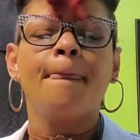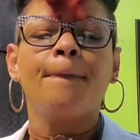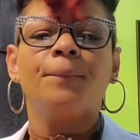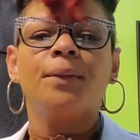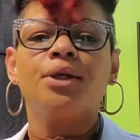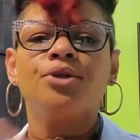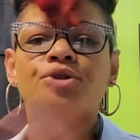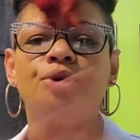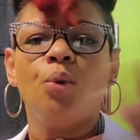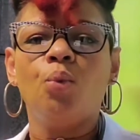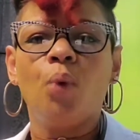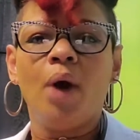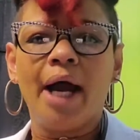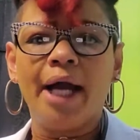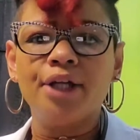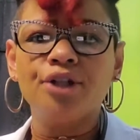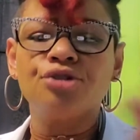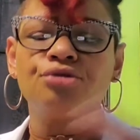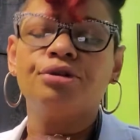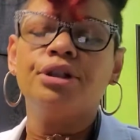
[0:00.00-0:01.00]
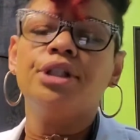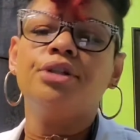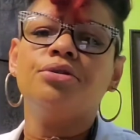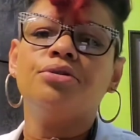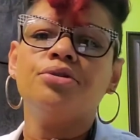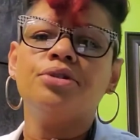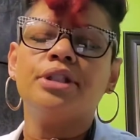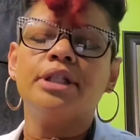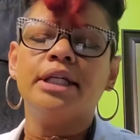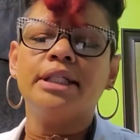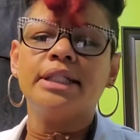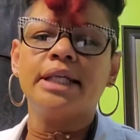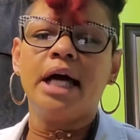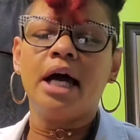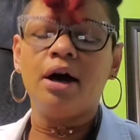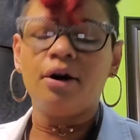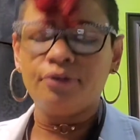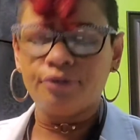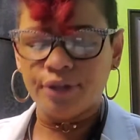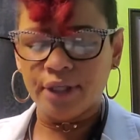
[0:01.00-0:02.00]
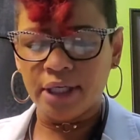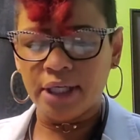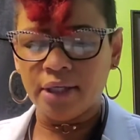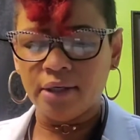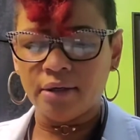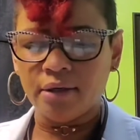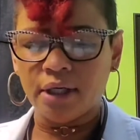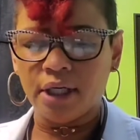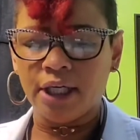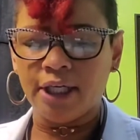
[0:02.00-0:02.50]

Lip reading: some wine drinkers that's out there,